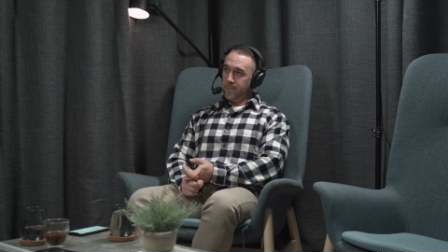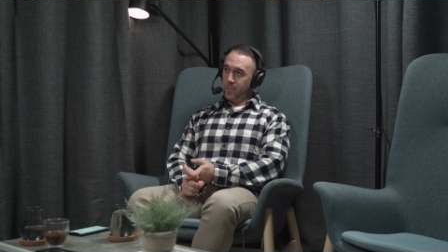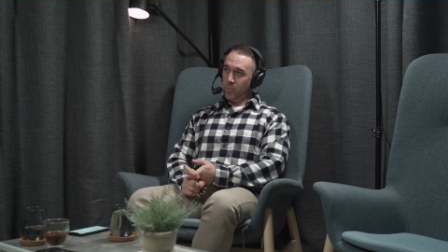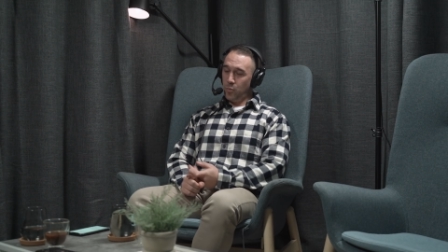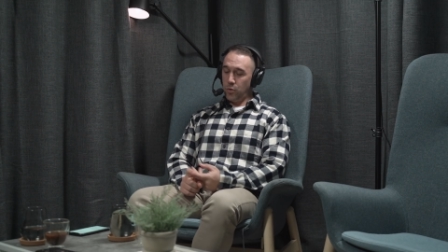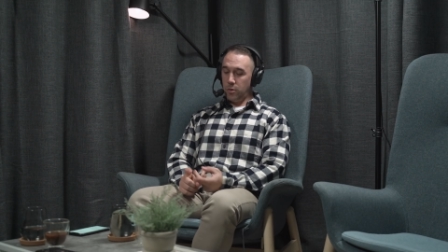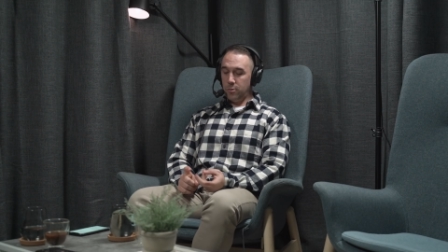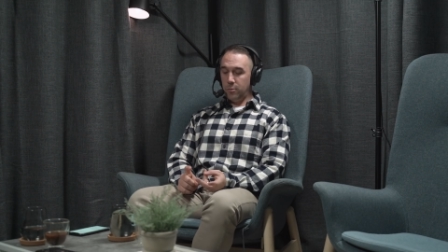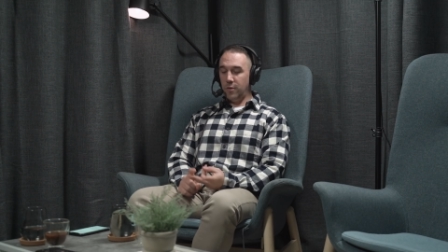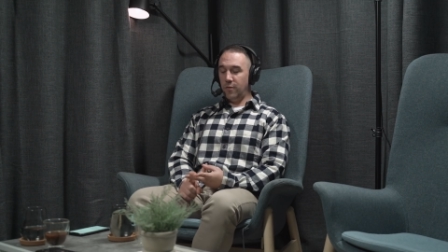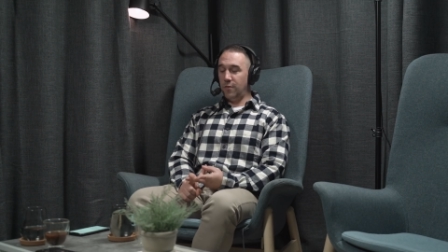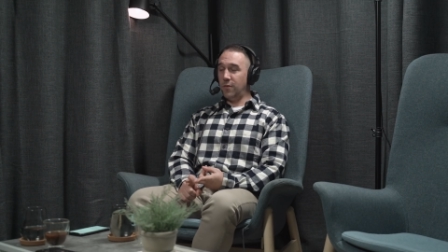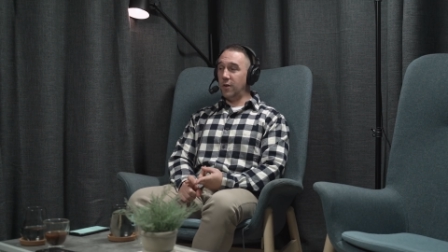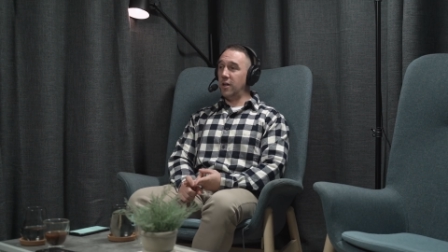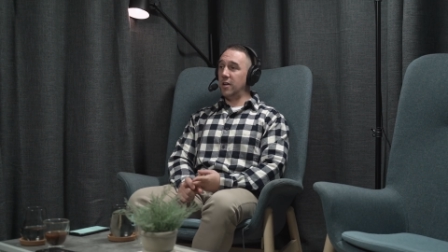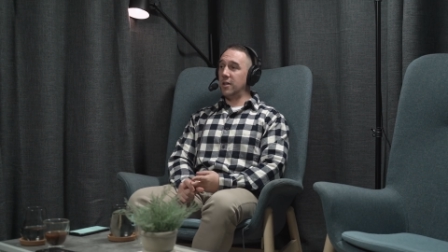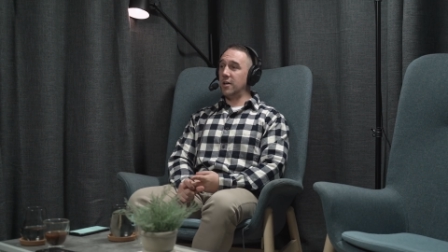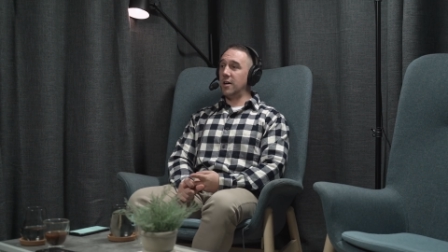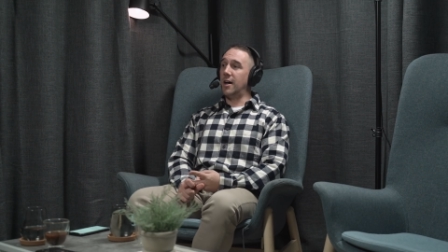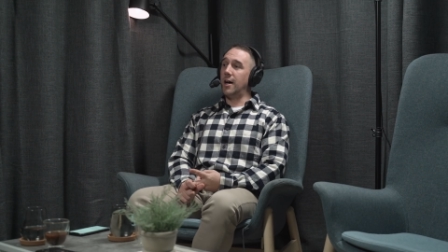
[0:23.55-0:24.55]
probably
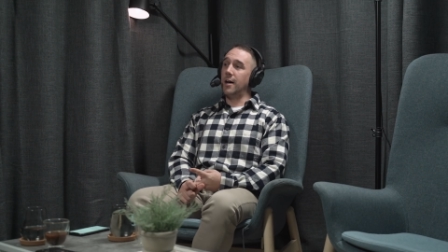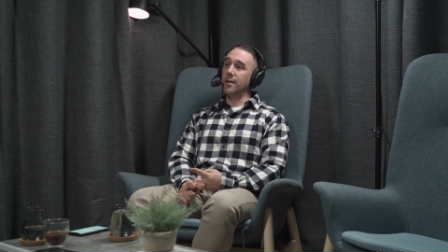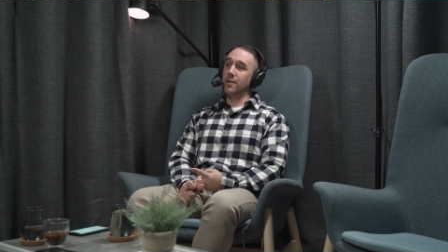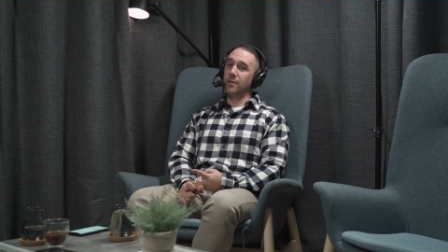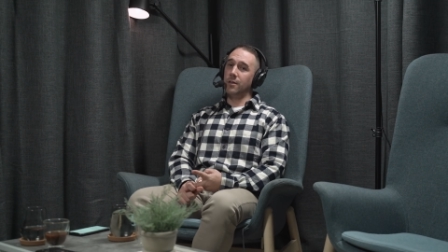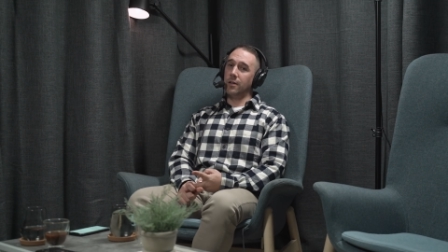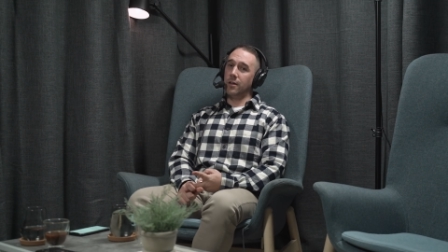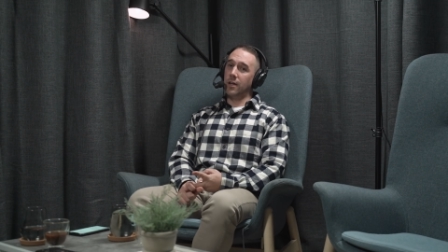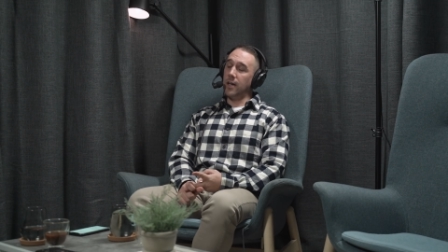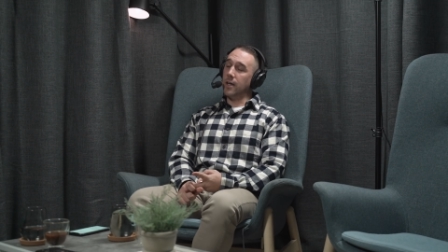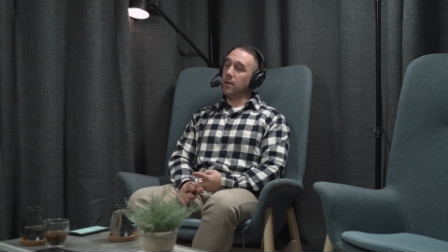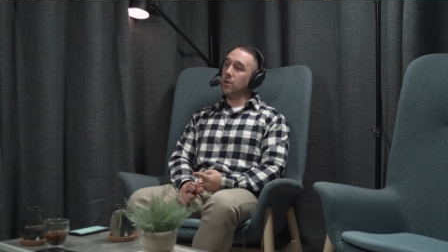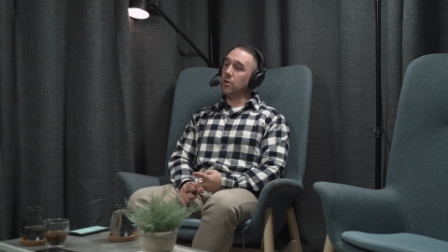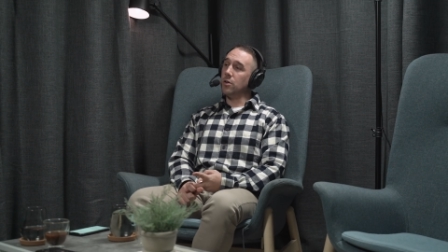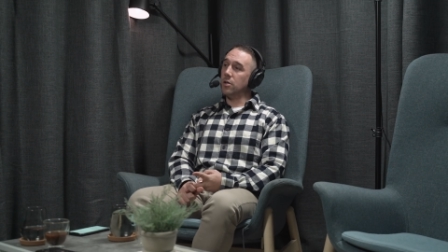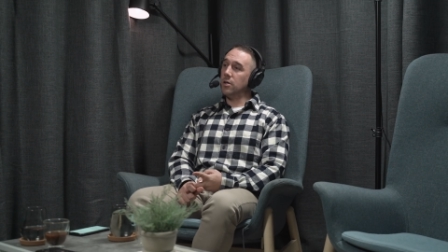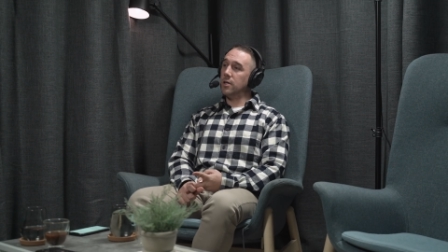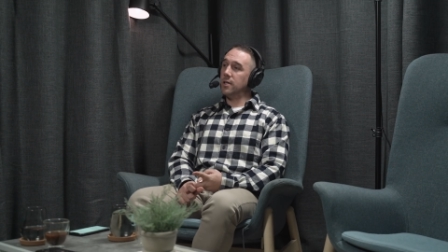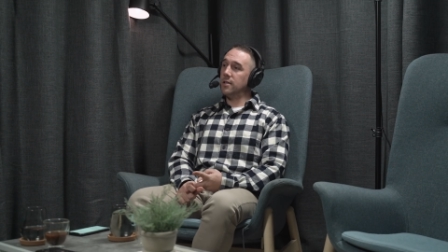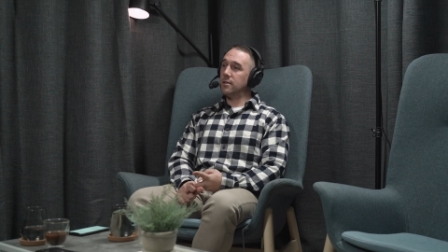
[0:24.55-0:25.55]
finding it hard to get new
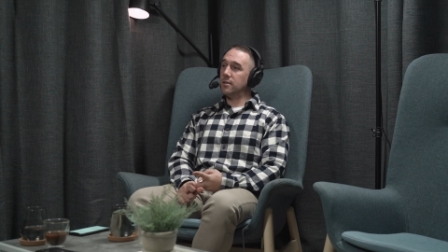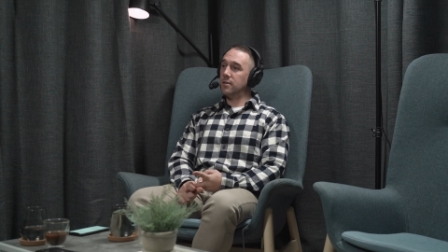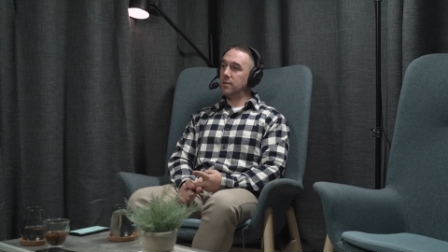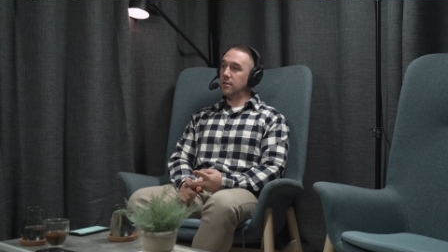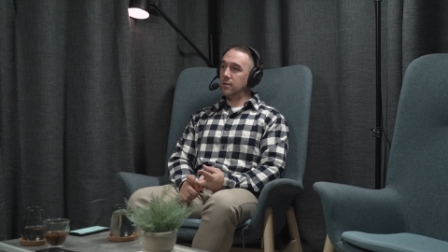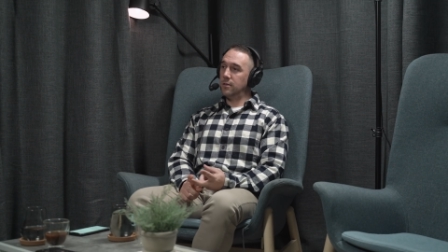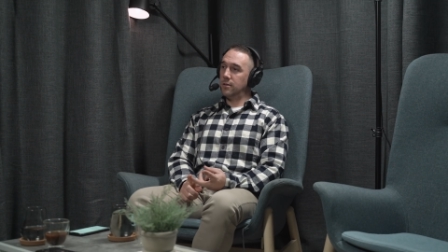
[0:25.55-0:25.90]
clients,